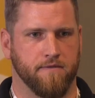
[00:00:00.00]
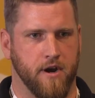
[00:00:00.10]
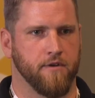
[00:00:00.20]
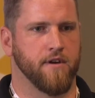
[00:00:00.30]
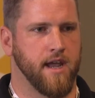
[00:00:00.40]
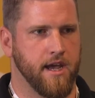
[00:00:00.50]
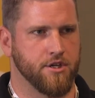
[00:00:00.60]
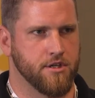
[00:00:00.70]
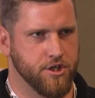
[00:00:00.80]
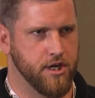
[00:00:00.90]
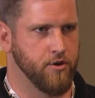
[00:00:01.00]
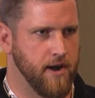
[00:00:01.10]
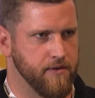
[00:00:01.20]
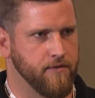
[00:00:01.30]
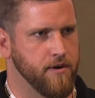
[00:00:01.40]
verification, a
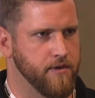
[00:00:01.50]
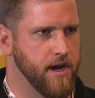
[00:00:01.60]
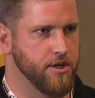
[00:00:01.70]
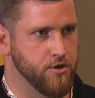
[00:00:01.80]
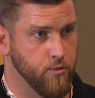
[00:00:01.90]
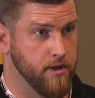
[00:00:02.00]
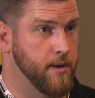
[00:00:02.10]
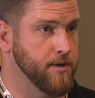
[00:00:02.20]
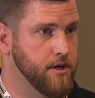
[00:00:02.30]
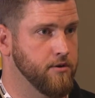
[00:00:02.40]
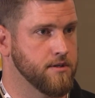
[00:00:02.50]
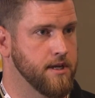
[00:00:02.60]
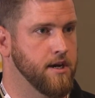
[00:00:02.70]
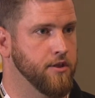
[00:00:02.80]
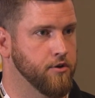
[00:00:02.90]
geographic verification of where that material is
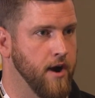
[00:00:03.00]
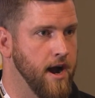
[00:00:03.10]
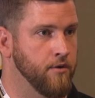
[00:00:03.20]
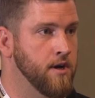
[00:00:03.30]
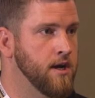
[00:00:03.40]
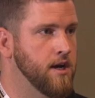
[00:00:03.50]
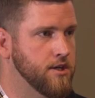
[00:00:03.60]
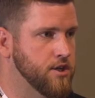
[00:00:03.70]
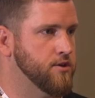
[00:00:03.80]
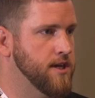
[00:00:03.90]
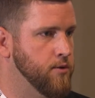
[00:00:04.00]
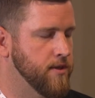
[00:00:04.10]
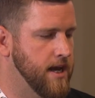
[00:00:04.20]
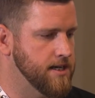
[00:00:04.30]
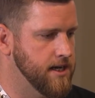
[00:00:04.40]
laid on the ground associated
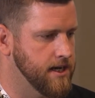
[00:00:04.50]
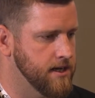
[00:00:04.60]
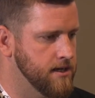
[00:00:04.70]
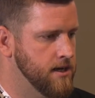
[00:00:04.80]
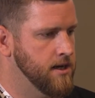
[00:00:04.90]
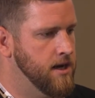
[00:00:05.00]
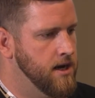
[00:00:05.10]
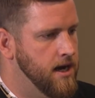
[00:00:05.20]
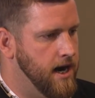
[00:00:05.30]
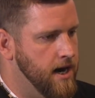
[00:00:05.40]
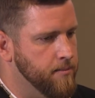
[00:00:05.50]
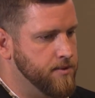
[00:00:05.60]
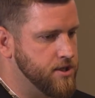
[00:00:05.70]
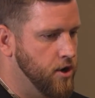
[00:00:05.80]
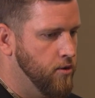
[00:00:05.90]
with that ticket.
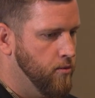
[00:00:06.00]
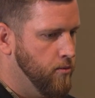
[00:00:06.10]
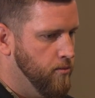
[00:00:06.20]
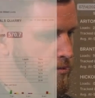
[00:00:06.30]
So